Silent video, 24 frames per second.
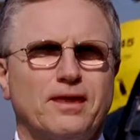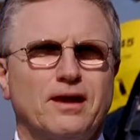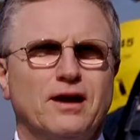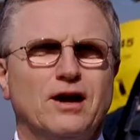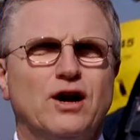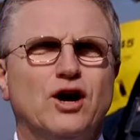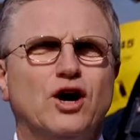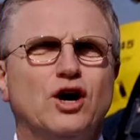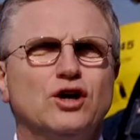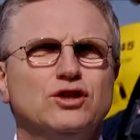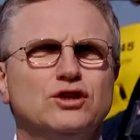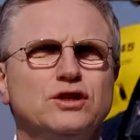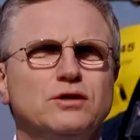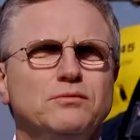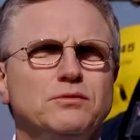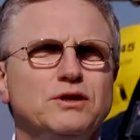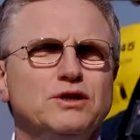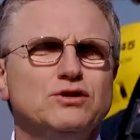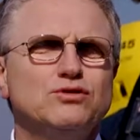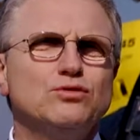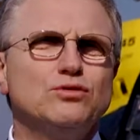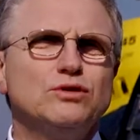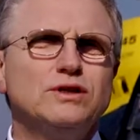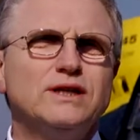We achieved
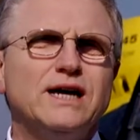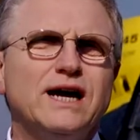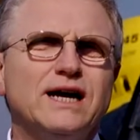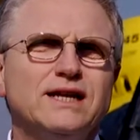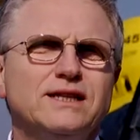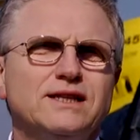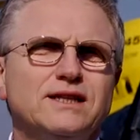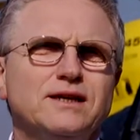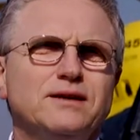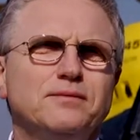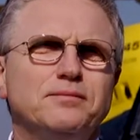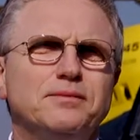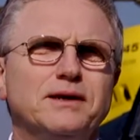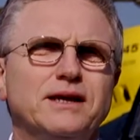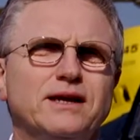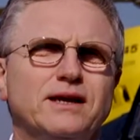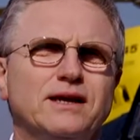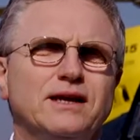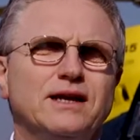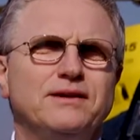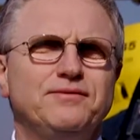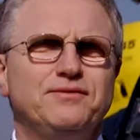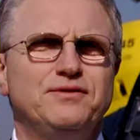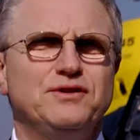great results in
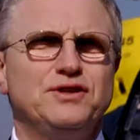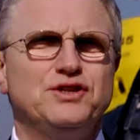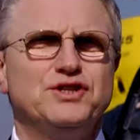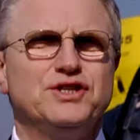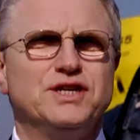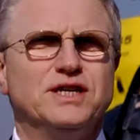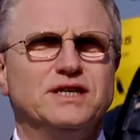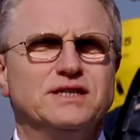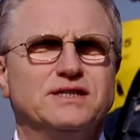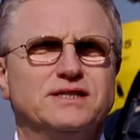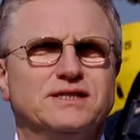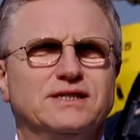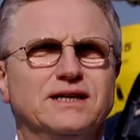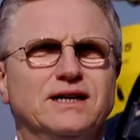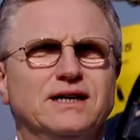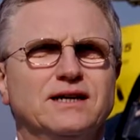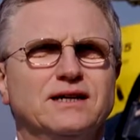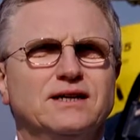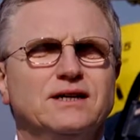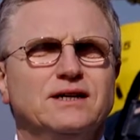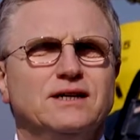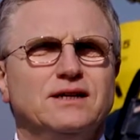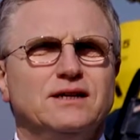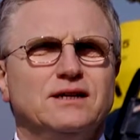efficiency.
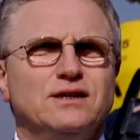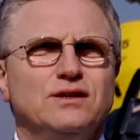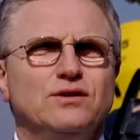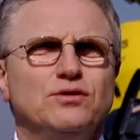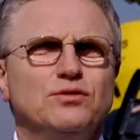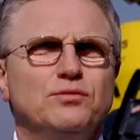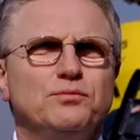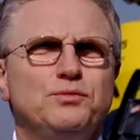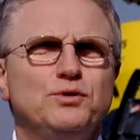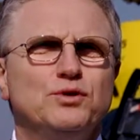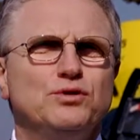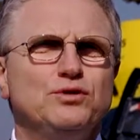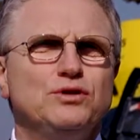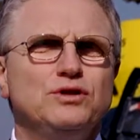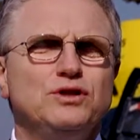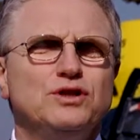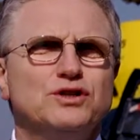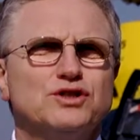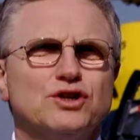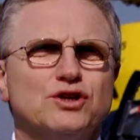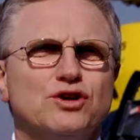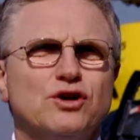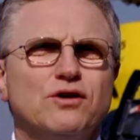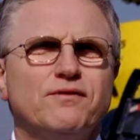Lombardy's E M S
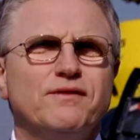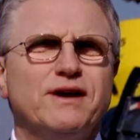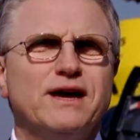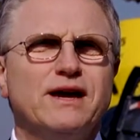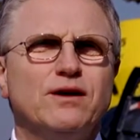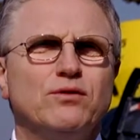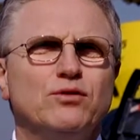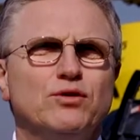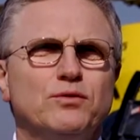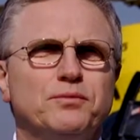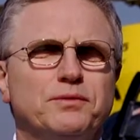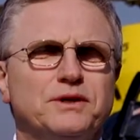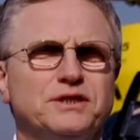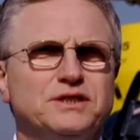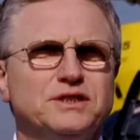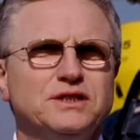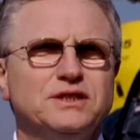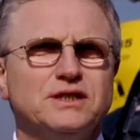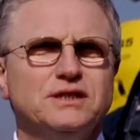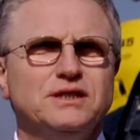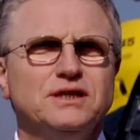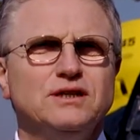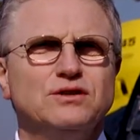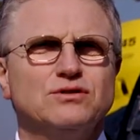cost is only ninety
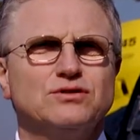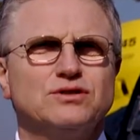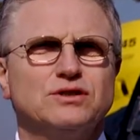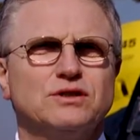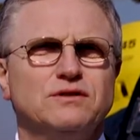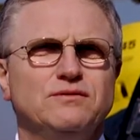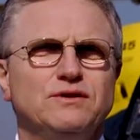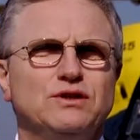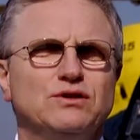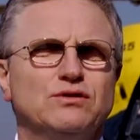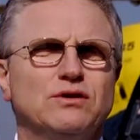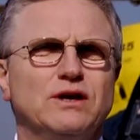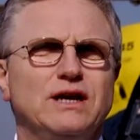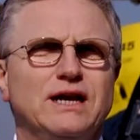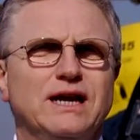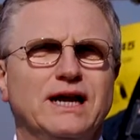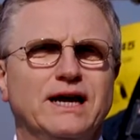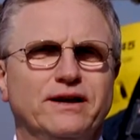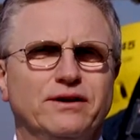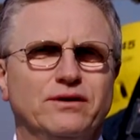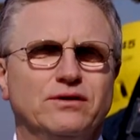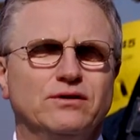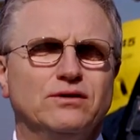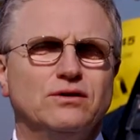euros per citizen
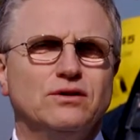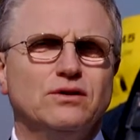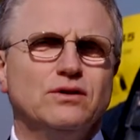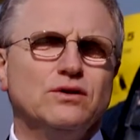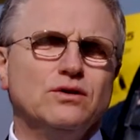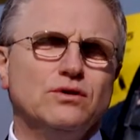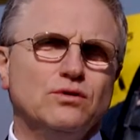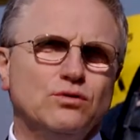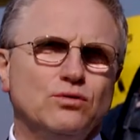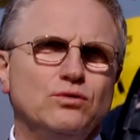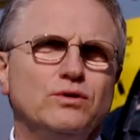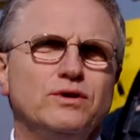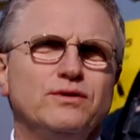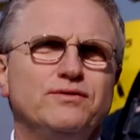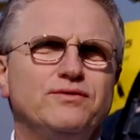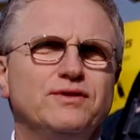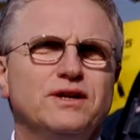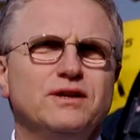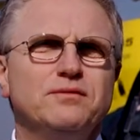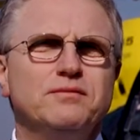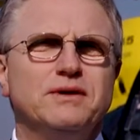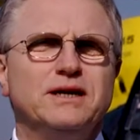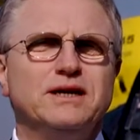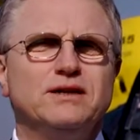per year. We
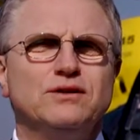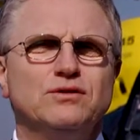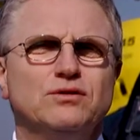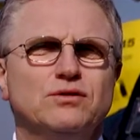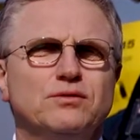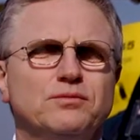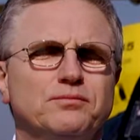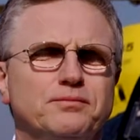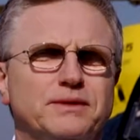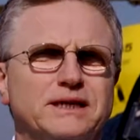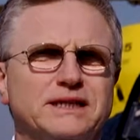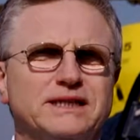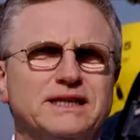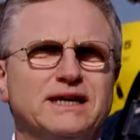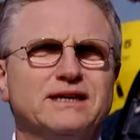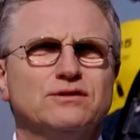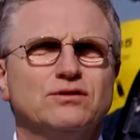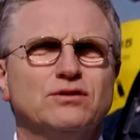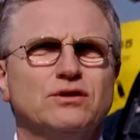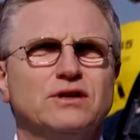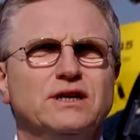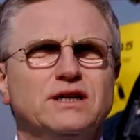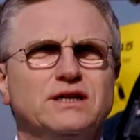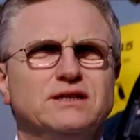set the standard for
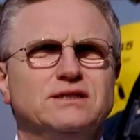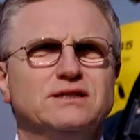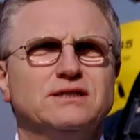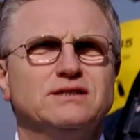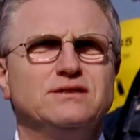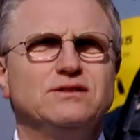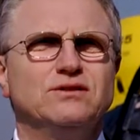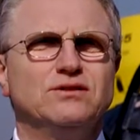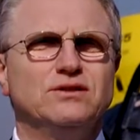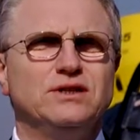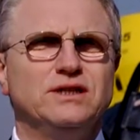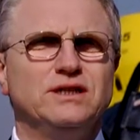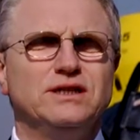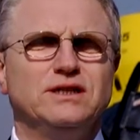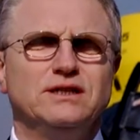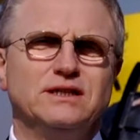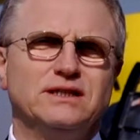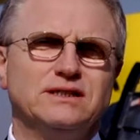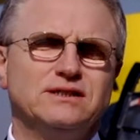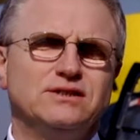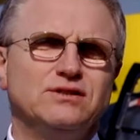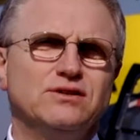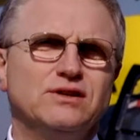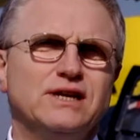Italian and international
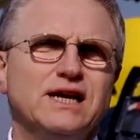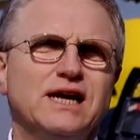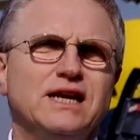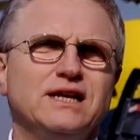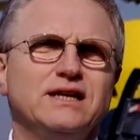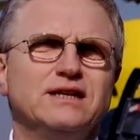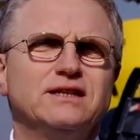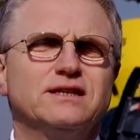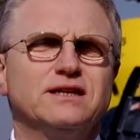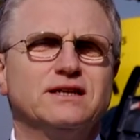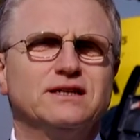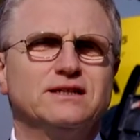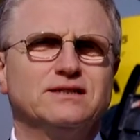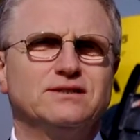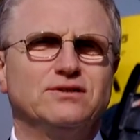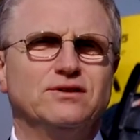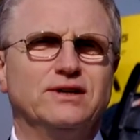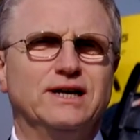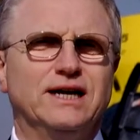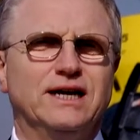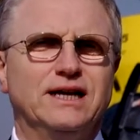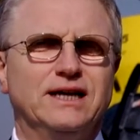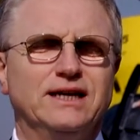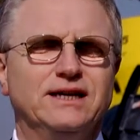public safety
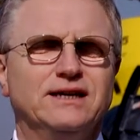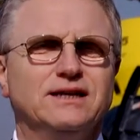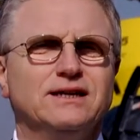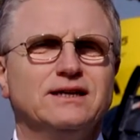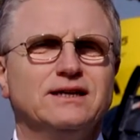agencies.